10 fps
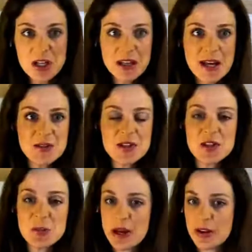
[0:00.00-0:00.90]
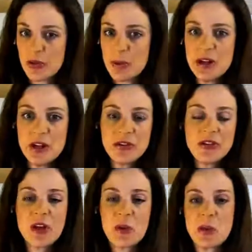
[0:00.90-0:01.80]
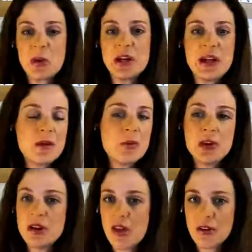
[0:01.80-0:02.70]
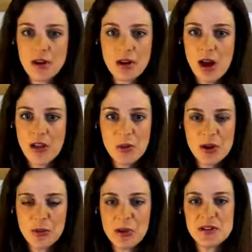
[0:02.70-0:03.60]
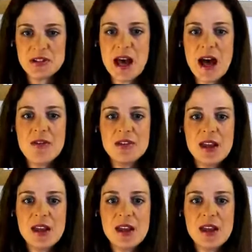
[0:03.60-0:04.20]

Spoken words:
allows us to buy experiences that we wouldn't otherwise be able to have.